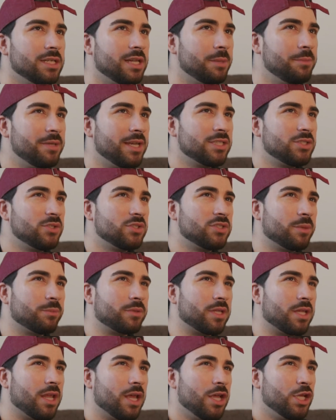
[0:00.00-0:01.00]
Let me ask you
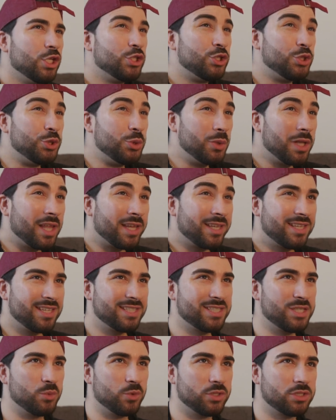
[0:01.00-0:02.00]
something. Do you like
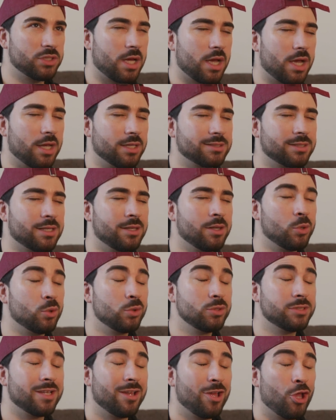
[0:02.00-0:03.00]
kissing with your eyes
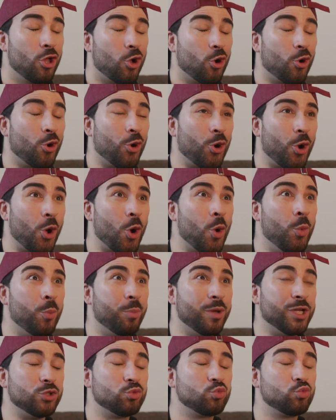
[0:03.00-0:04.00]
closed or
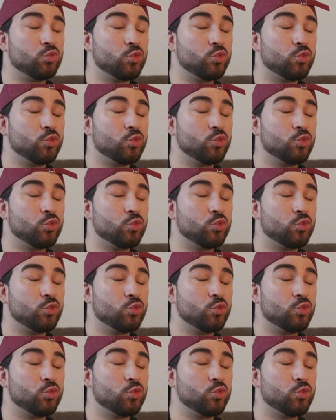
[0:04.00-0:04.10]
open?